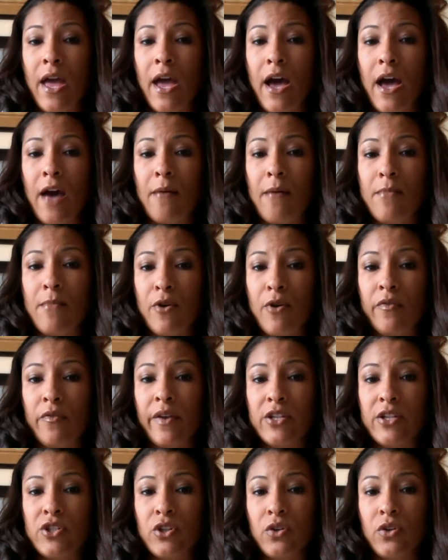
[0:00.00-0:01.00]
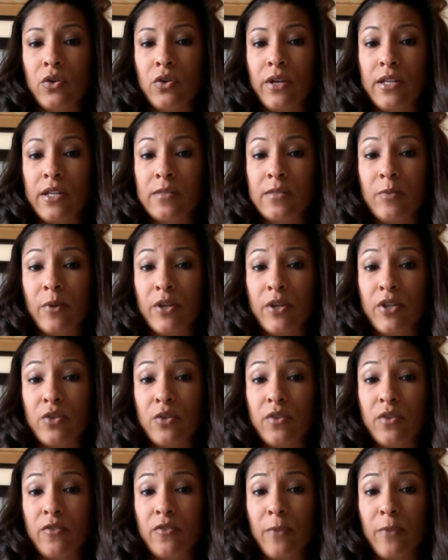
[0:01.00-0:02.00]
motivational and
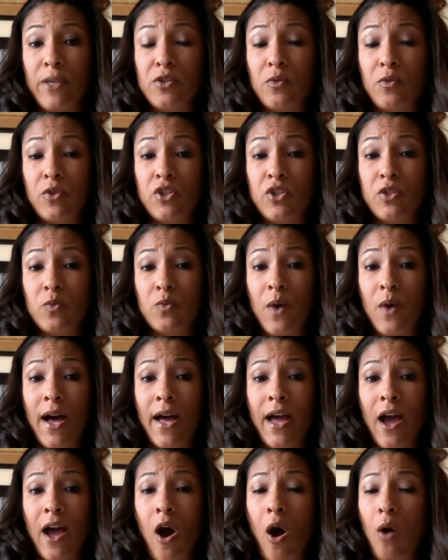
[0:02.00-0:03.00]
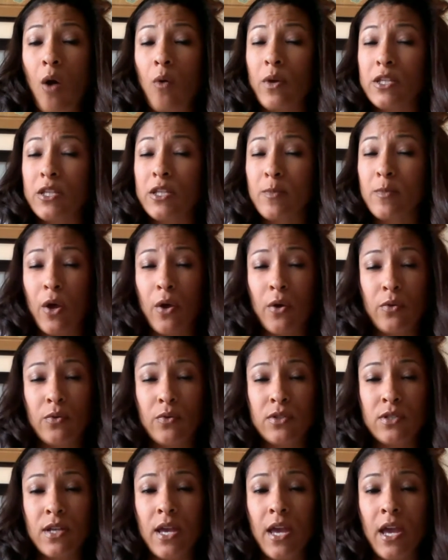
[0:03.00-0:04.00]
inspirational information, which is why I always
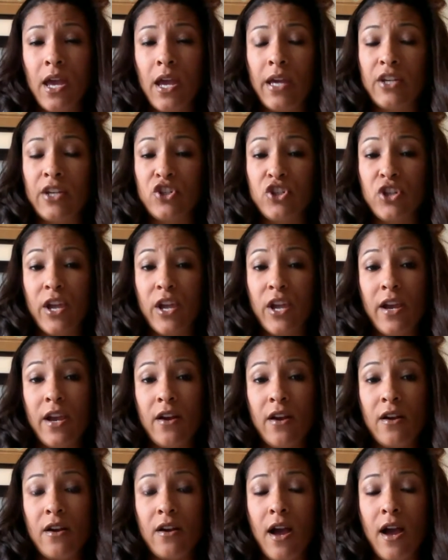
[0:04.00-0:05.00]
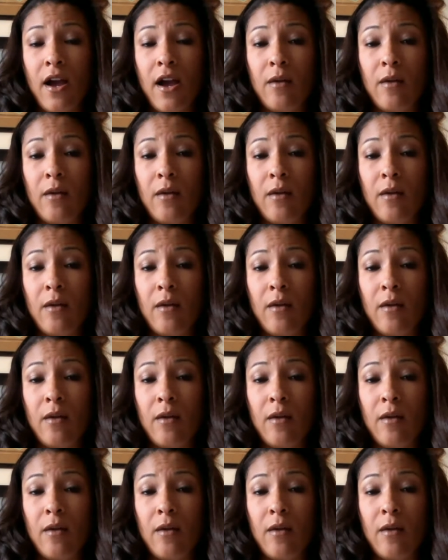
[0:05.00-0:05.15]
post and share